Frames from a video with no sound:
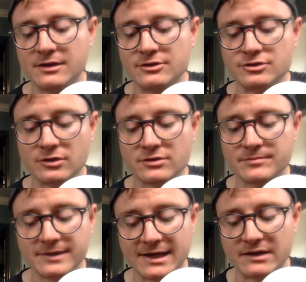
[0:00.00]
jolts
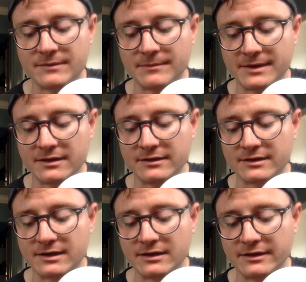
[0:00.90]
me out of my
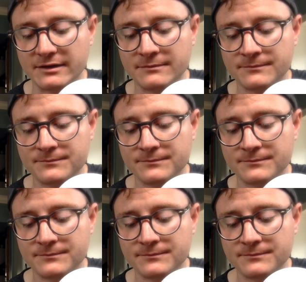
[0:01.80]
melancholy.